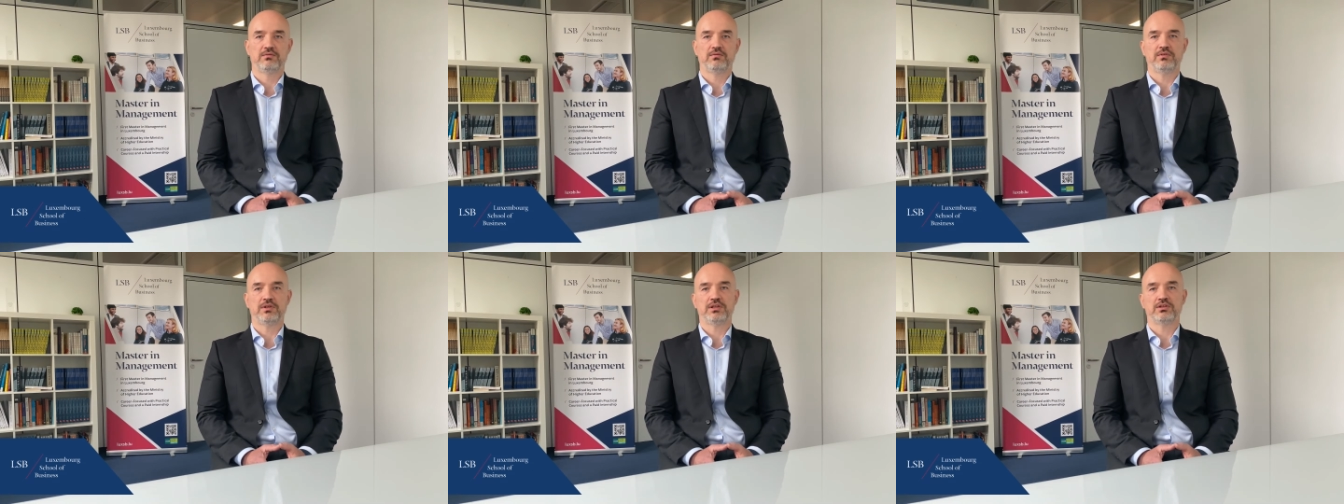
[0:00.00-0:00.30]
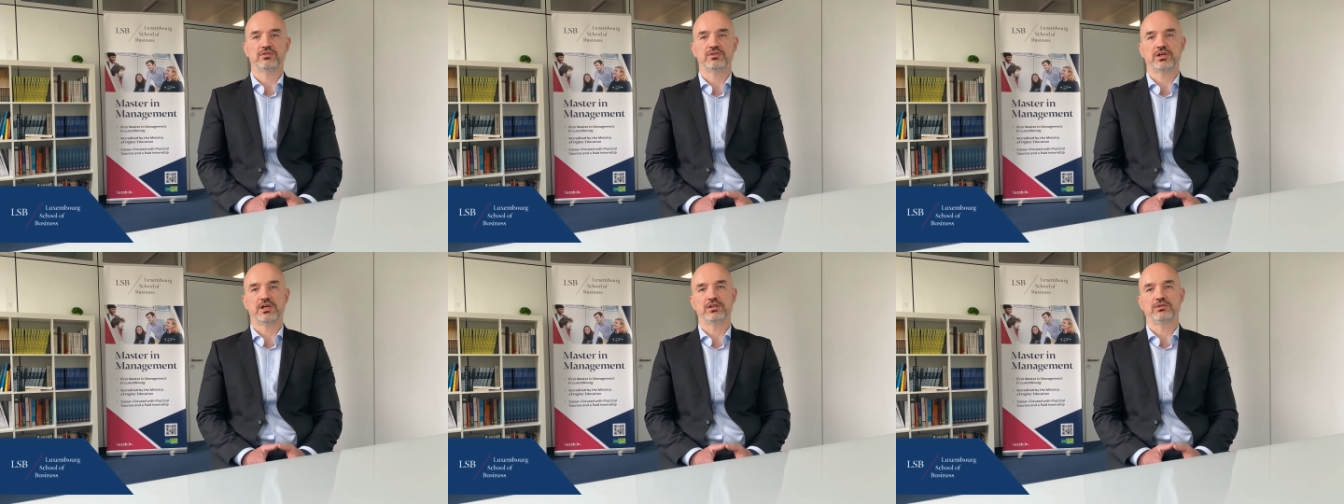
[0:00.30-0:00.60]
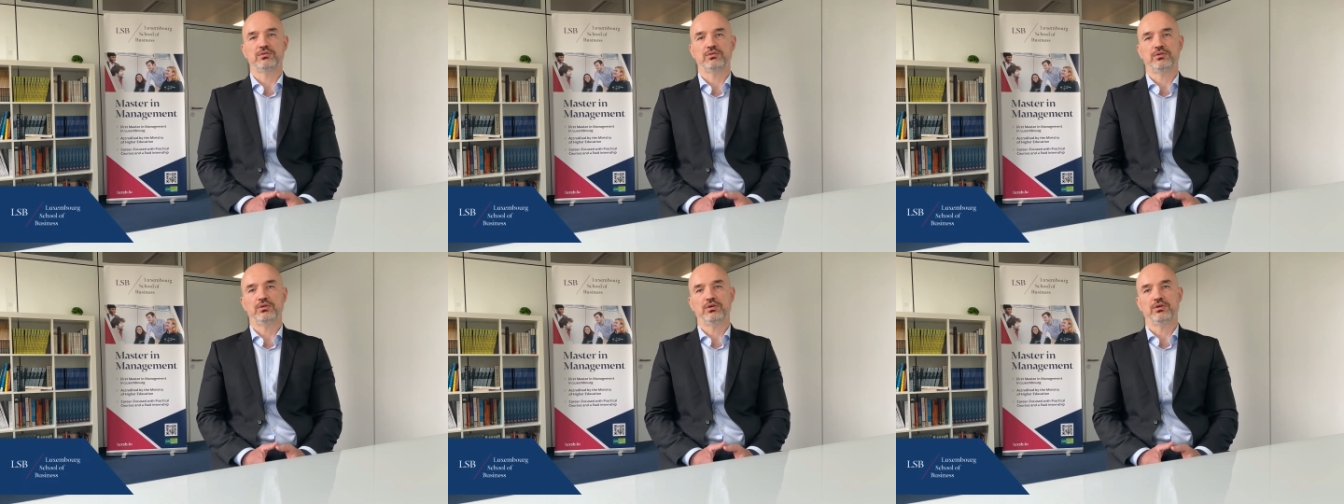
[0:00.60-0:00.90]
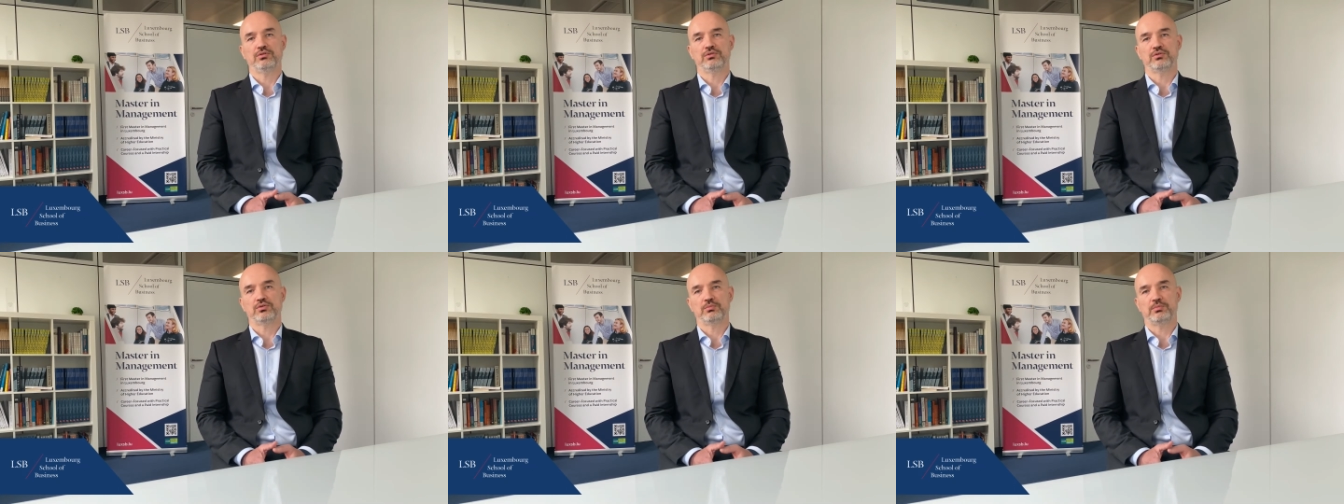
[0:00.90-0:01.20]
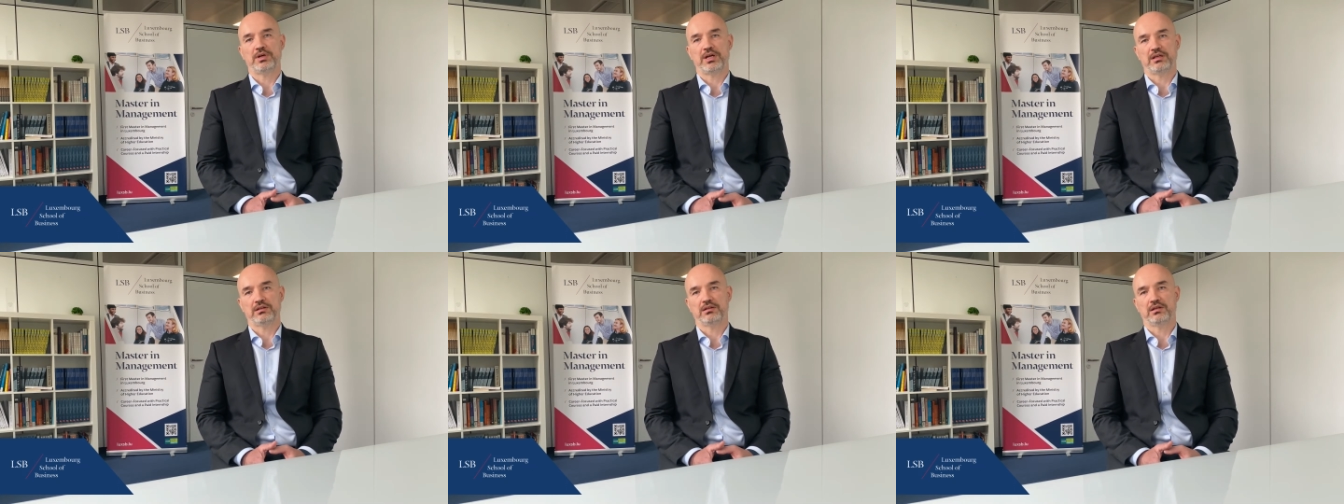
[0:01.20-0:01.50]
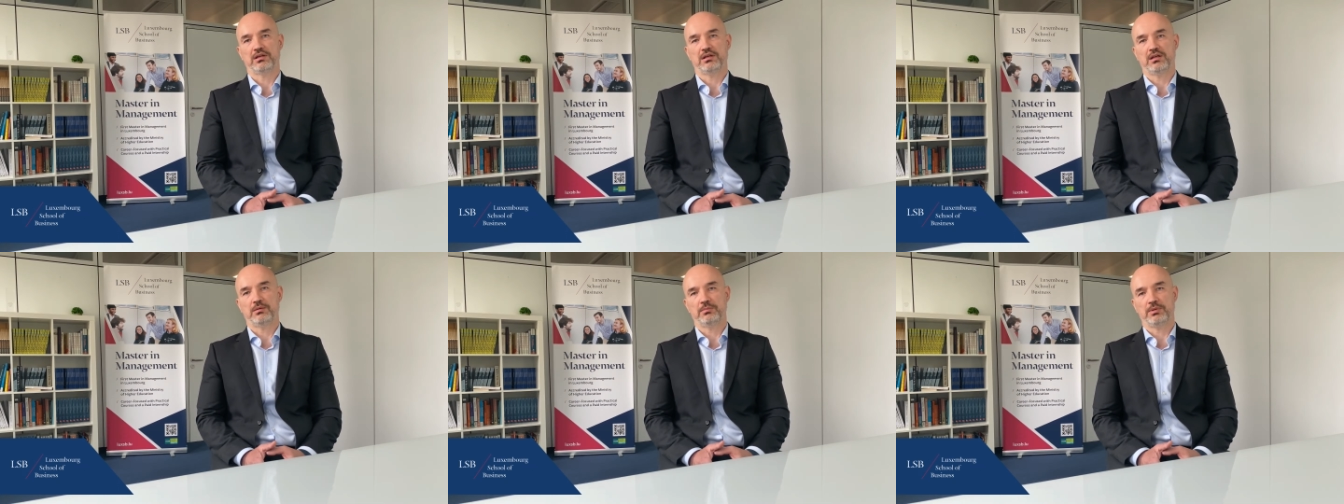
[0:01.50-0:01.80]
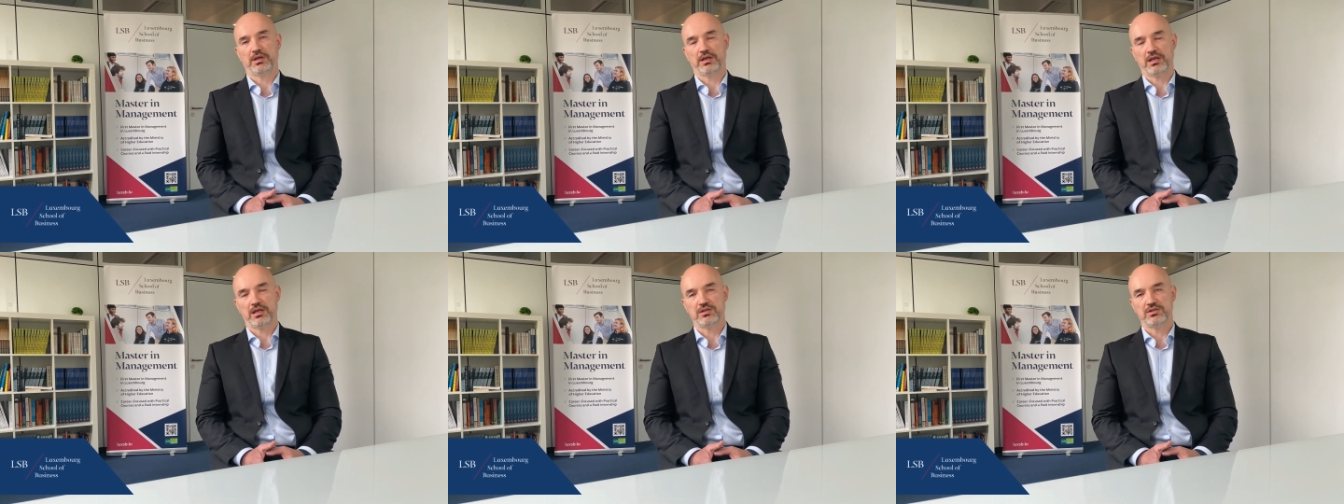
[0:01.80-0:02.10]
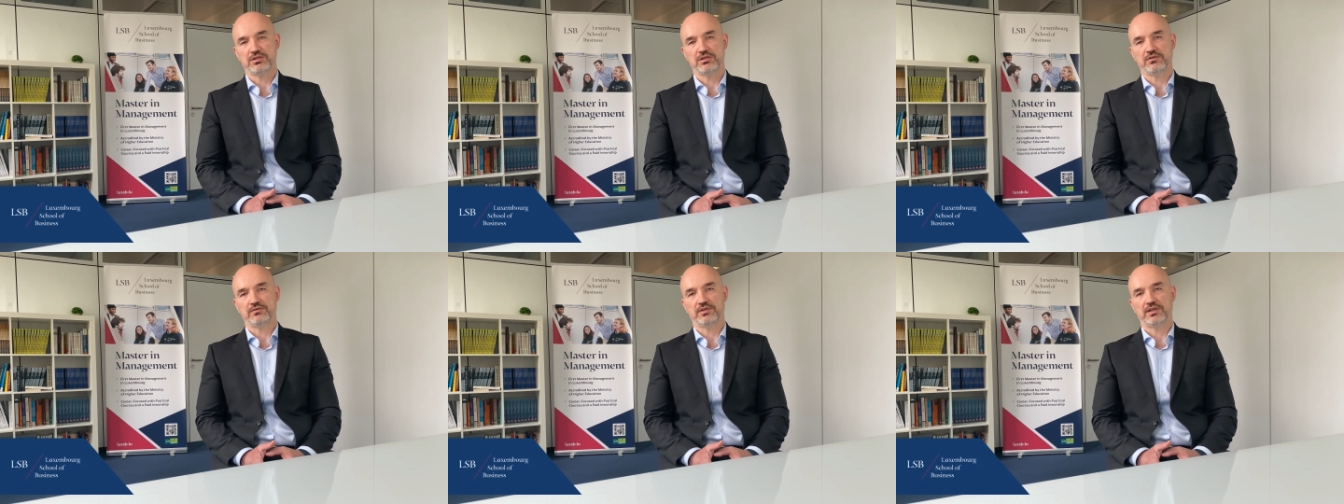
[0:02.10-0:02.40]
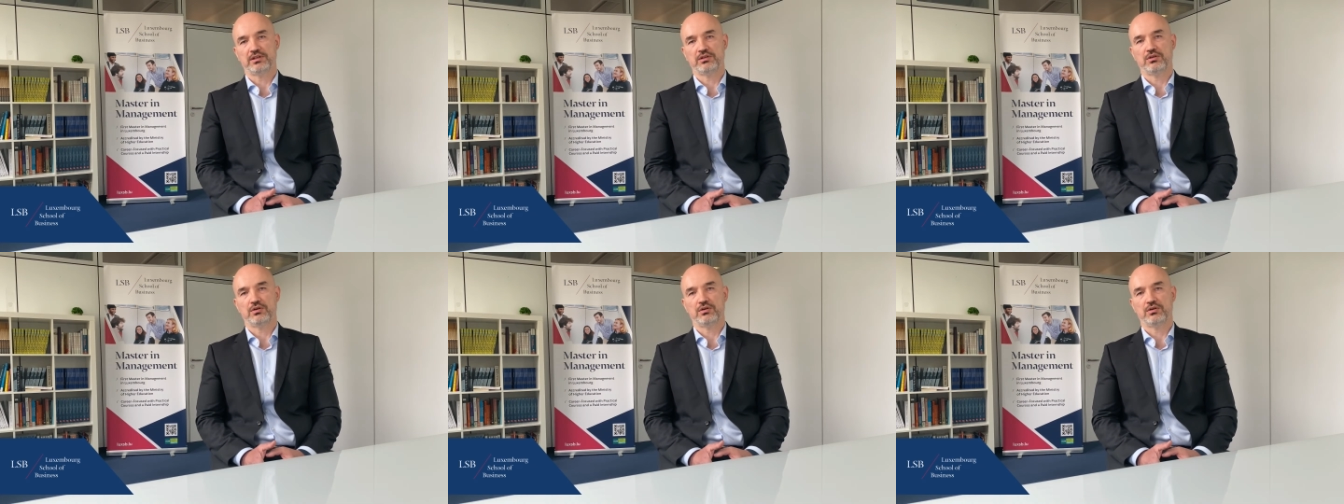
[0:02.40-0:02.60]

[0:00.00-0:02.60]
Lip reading: we try to go through practical application of that